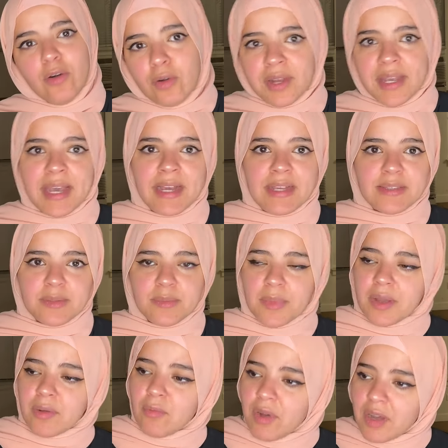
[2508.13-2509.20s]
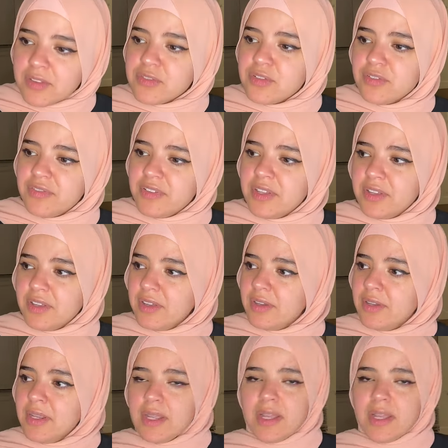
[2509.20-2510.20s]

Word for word: orgasm, I want to feel good,